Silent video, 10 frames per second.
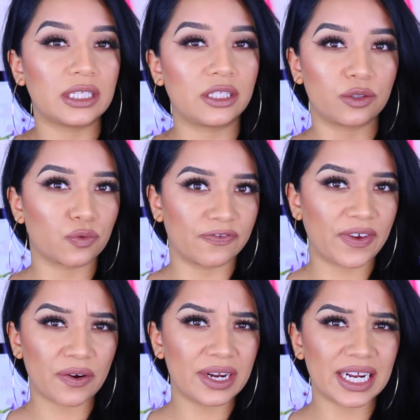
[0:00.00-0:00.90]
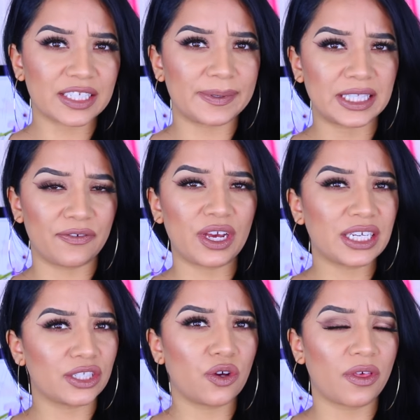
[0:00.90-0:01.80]
It's very inexpensive. You
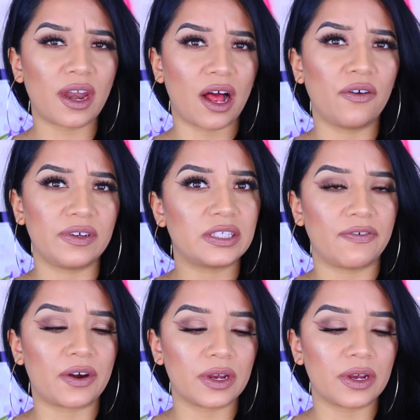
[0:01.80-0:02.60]
guys know that e l f is